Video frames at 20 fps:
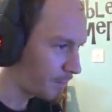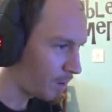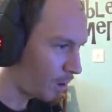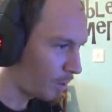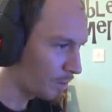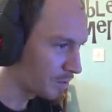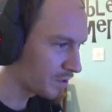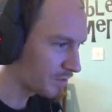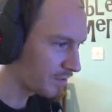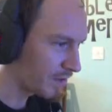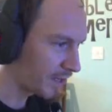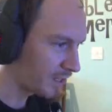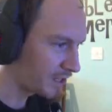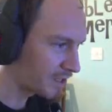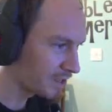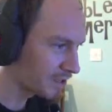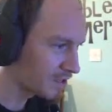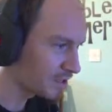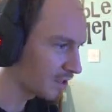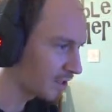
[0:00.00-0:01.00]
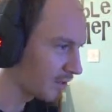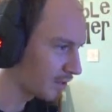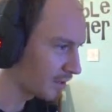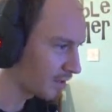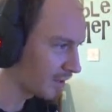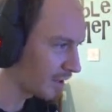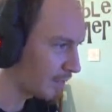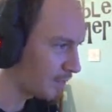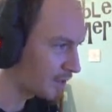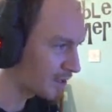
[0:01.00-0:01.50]
observation saloon at
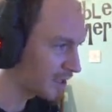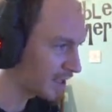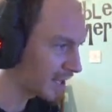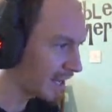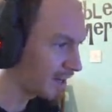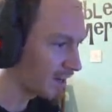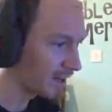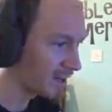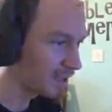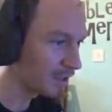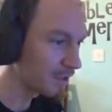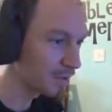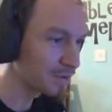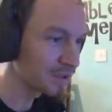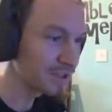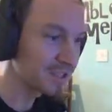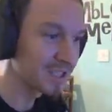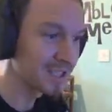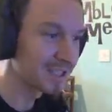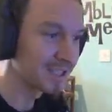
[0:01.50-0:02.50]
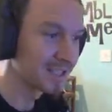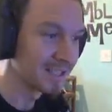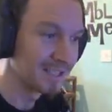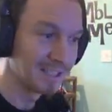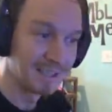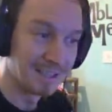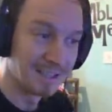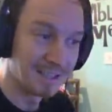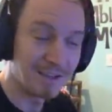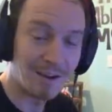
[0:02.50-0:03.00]
the end, which again I used
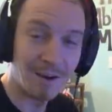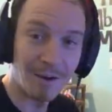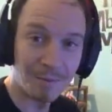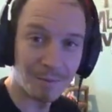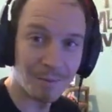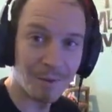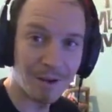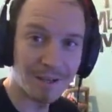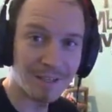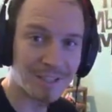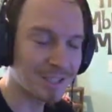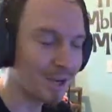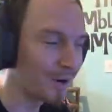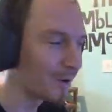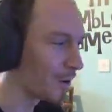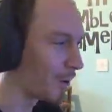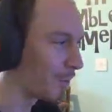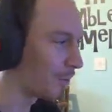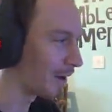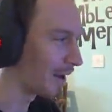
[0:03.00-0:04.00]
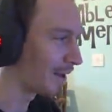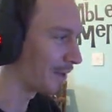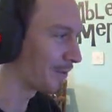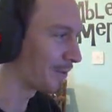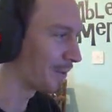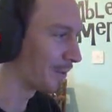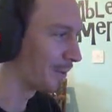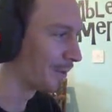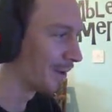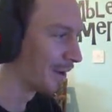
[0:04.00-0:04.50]
on my Sodor
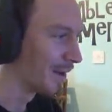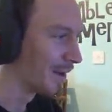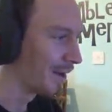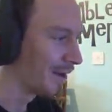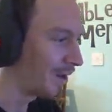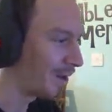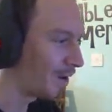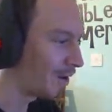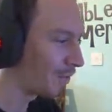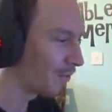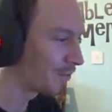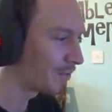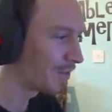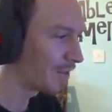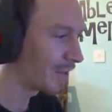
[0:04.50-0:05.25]
playthrough of